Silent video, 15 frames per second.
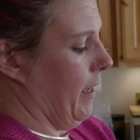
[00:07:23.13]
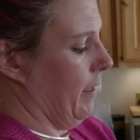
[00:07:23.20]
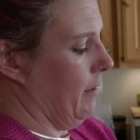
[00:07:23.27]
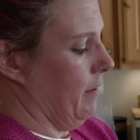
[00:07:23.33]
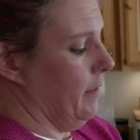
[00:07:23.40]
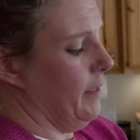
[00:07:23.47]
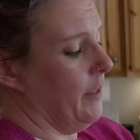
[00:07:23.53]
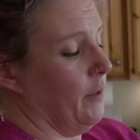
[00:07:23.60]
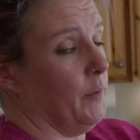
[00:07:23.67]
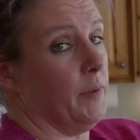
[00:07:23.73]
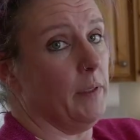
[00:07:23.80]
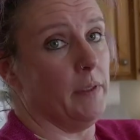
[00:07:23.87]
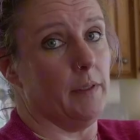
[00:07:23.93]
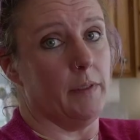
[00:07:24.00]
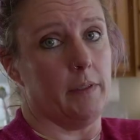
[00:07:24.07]
And,
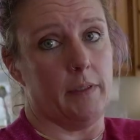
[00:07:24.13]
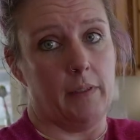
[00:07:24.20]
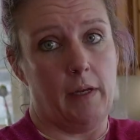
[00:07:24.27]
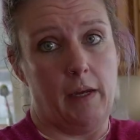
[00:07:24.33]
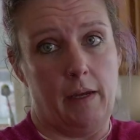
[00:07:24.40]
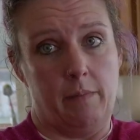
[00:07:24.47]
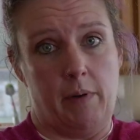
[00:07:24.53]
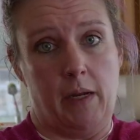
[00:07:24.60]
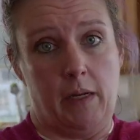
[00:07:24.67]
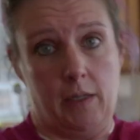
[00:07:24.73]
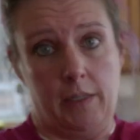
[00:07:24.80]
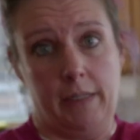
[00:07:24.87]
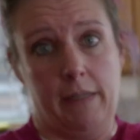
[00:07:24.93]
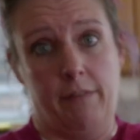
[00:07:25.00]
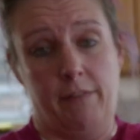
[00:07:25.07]
clearly I'm not
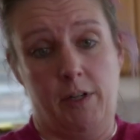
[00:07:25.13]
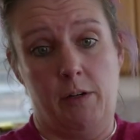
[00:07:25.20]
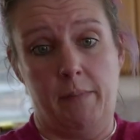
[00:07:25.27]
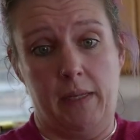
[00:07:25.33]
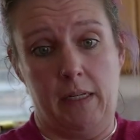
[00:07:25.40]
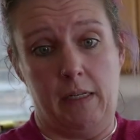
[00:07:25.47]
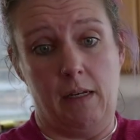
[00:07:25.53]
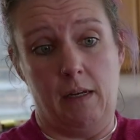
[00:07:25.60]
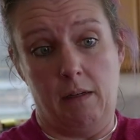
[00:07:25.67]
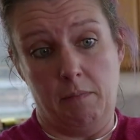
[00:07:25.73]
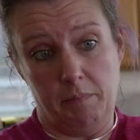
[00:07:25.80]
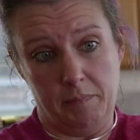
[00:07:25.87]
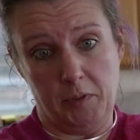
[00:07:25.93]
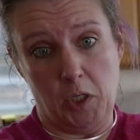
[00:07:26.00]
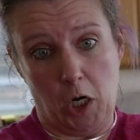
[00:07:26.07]
going to get very many
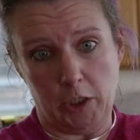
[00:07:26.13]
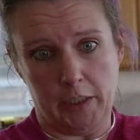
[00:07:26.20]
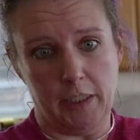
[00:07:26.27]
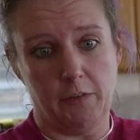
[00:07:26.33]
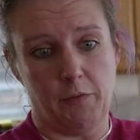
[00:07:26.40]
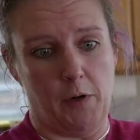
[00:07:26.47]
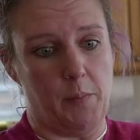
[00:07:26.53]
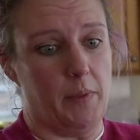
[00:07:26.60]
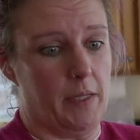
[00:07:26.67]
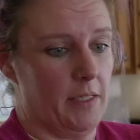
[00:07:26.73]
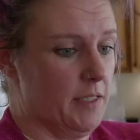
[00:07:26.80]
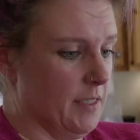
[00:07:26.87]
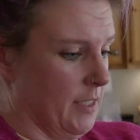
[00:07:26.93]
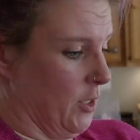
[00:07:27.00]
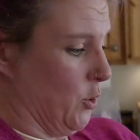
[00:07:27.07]
garlic from
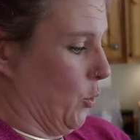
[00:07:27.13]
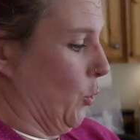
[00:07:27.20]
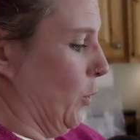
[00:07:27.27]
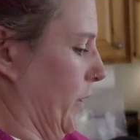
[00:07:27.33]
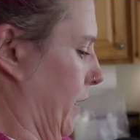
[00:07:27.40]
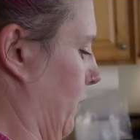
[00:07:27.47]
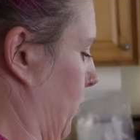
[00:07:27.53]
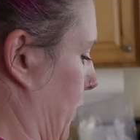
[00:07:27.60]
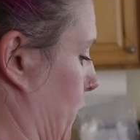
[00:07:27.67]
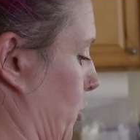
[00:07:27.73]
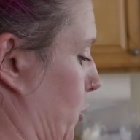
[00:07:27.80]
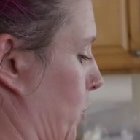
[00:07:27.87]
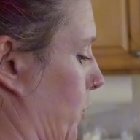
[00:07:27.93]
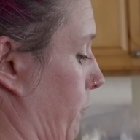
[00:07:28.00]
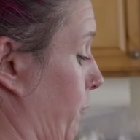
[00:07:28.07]
this. There's only 1,
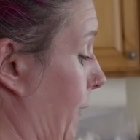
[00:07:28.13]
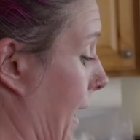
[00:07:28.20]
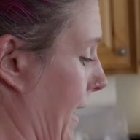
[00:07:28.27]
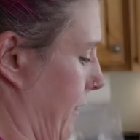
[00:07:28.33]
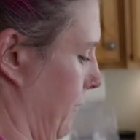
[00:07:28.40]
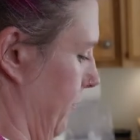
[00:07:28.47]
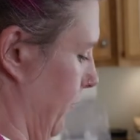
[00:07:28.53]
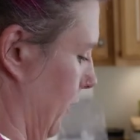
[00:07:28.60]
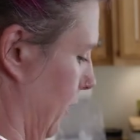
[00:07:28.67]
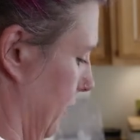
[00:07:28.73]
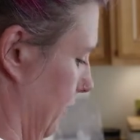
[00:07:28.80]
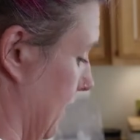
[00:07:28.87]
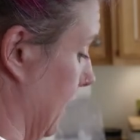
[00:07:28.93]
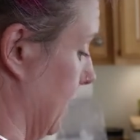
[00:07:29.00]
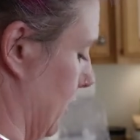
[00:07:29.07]
2, 3, 5,
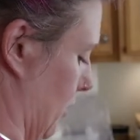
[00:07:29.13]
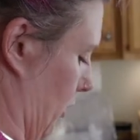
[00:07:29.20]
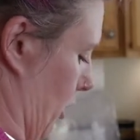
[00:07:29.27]
6